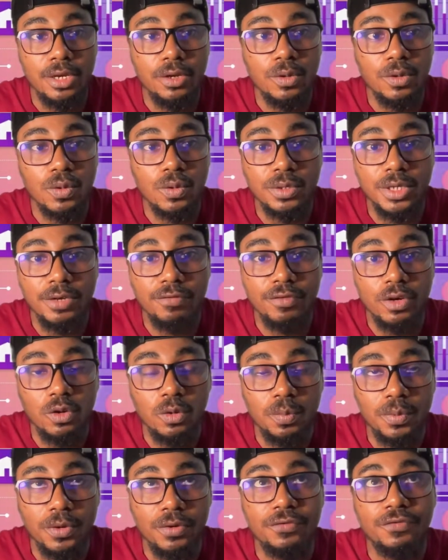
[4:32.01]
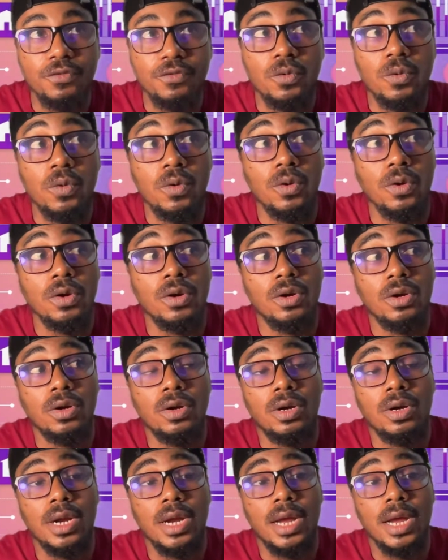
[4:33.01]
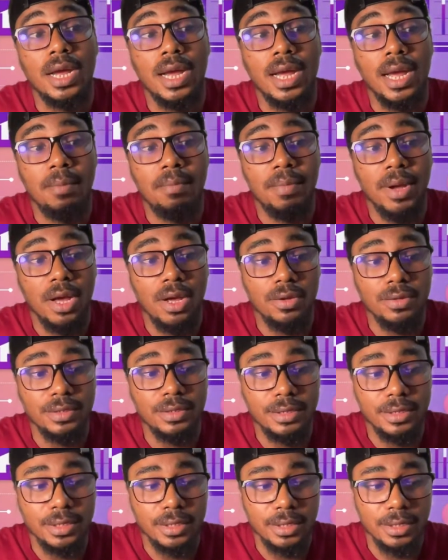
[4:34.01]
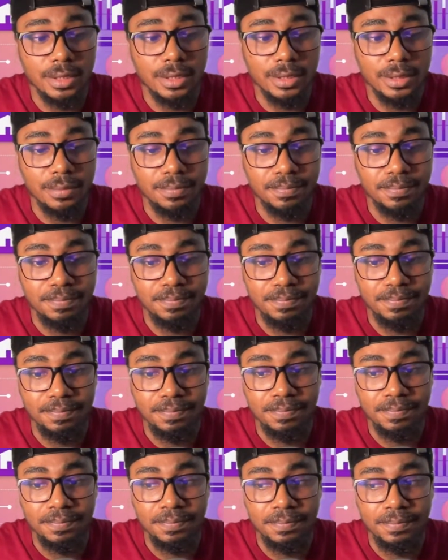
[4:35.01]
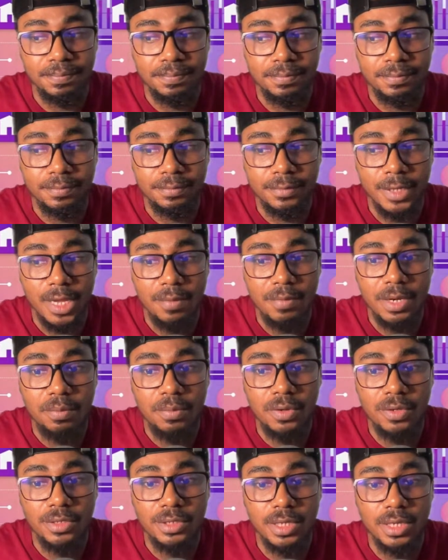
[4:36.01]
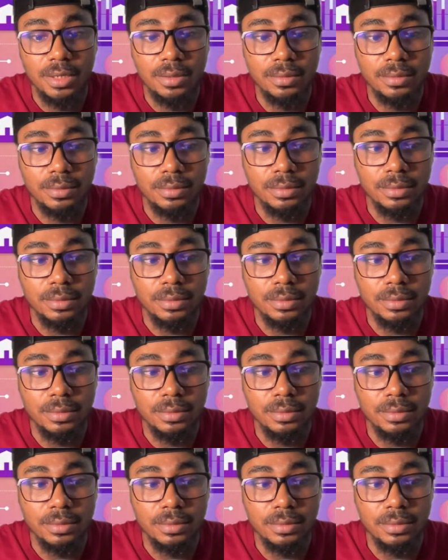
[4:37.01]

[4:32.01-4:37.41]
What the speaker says: no code developer for about how many months now?